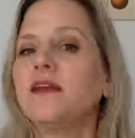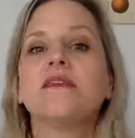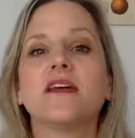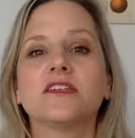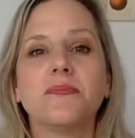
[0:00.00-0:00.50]

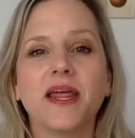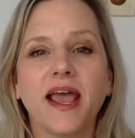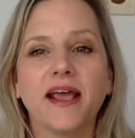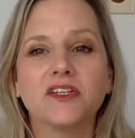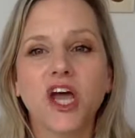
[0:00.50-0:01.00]
There's been
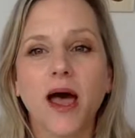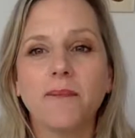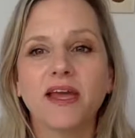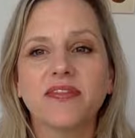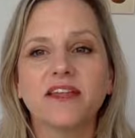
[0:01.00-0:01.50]
a
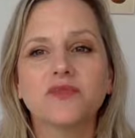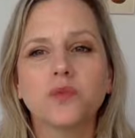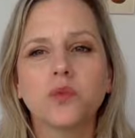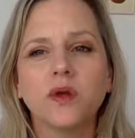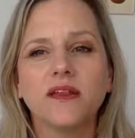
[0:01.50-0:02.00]
topic that's
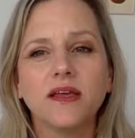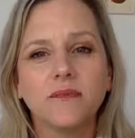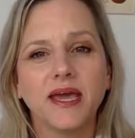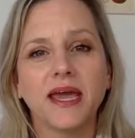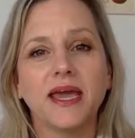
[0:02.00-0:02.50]
really
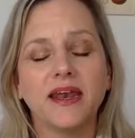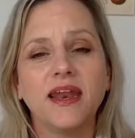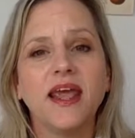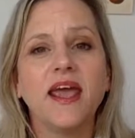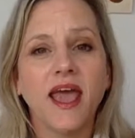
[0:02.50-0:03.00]
been
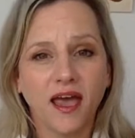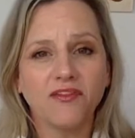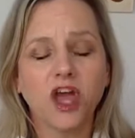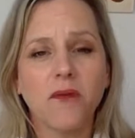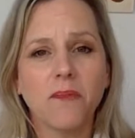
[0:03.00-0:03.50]

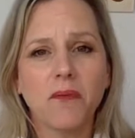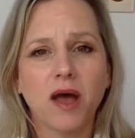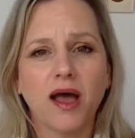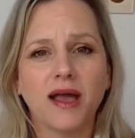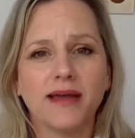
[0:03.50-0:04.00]
heavy on my
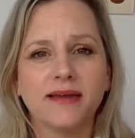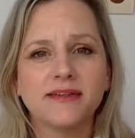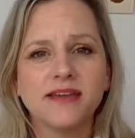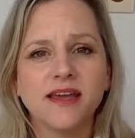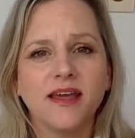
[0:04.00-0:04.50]

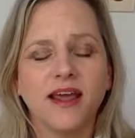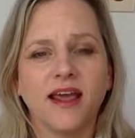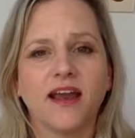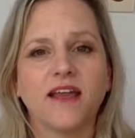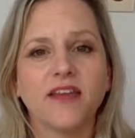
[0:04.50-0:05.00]
mind,
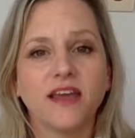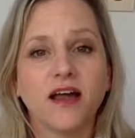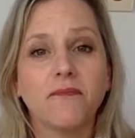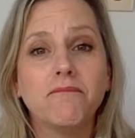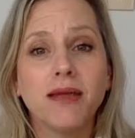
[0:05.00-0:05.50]
and I think
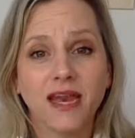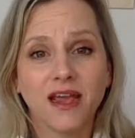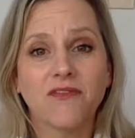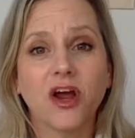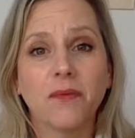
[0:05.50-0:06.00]
on many
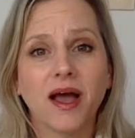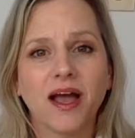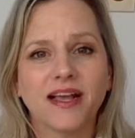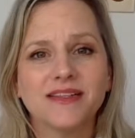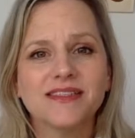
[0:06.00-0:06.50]
of our
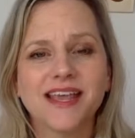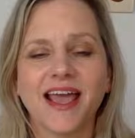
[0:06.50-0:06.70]
minds.